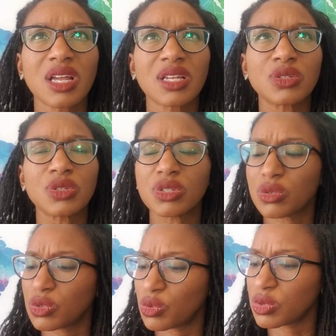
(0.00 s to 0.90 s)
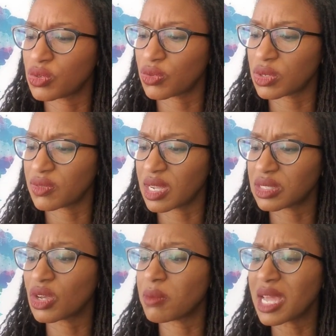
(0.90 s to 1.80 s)
2, 3, 4, 5.
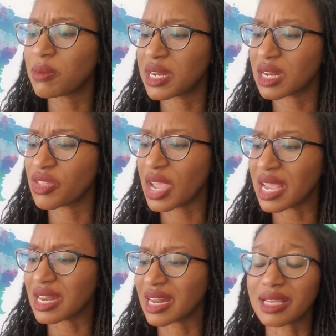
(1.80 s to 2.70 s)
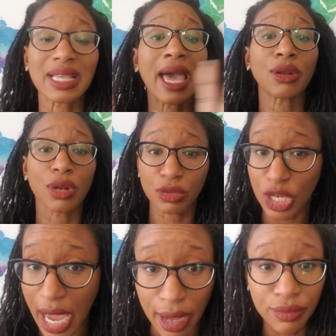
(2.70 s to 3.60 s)
So it might have been another 8, 9 hours. I don't know,
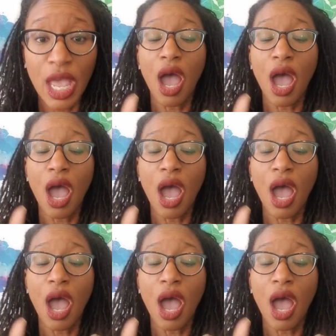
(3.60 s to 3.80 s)
child.